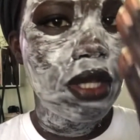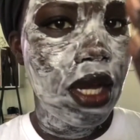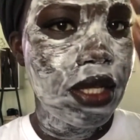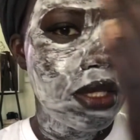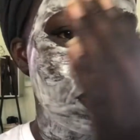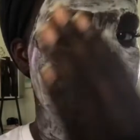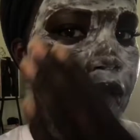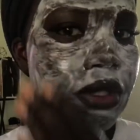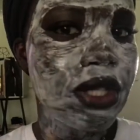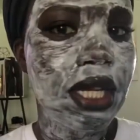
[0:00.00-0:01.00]
it all
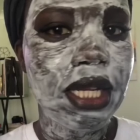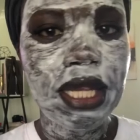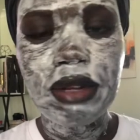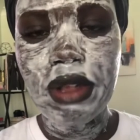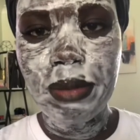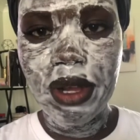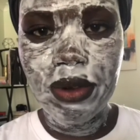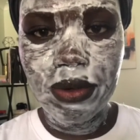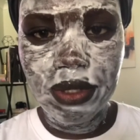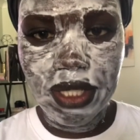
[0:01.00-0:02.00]
gently around my
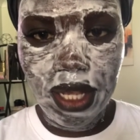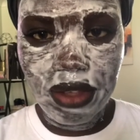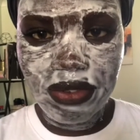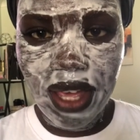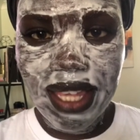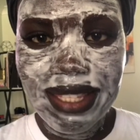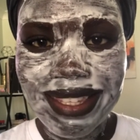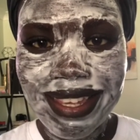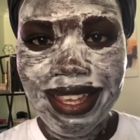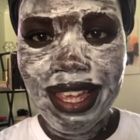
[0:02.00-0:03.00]
whole entire face,
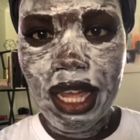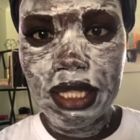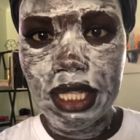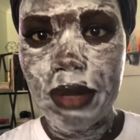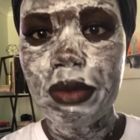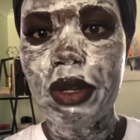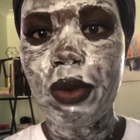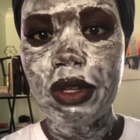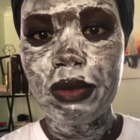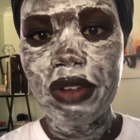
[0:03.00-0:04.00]
and then I'm gonna wash
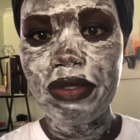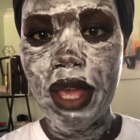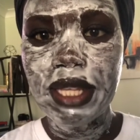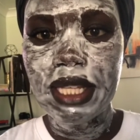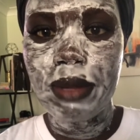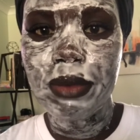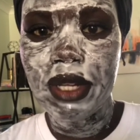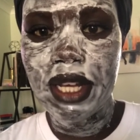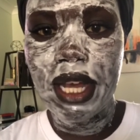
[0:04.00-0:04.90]
my face, and I'm gonna come